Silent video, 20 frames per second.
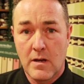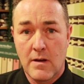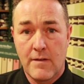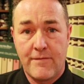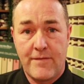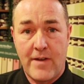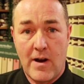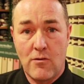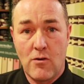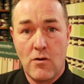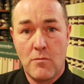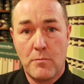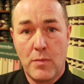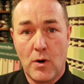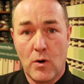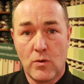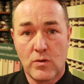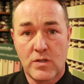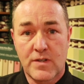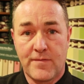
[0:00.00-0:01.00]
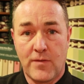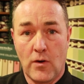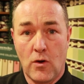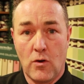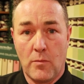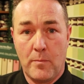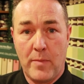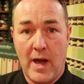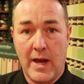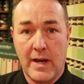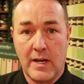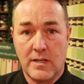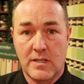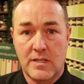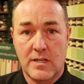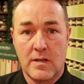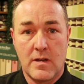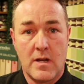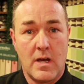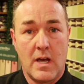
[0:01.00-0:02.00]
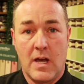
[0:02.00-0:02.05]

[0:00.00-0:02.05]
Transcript: Farrow and Ball's floor paint.